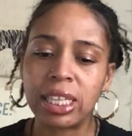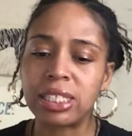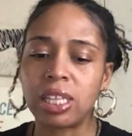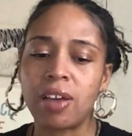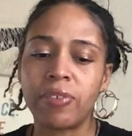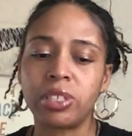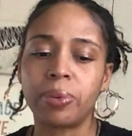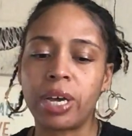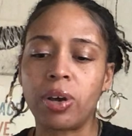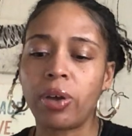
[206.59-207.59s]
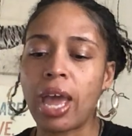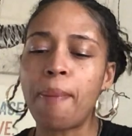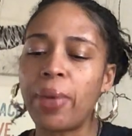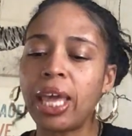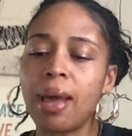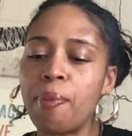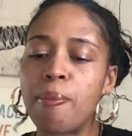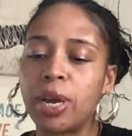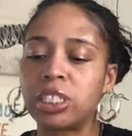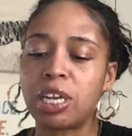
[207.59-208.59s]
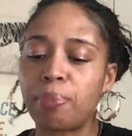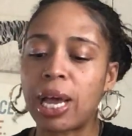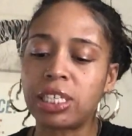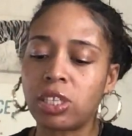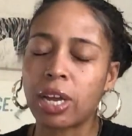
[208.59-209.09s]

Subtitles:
this love as well, okay? I'm picking up a Mary J. Blige song.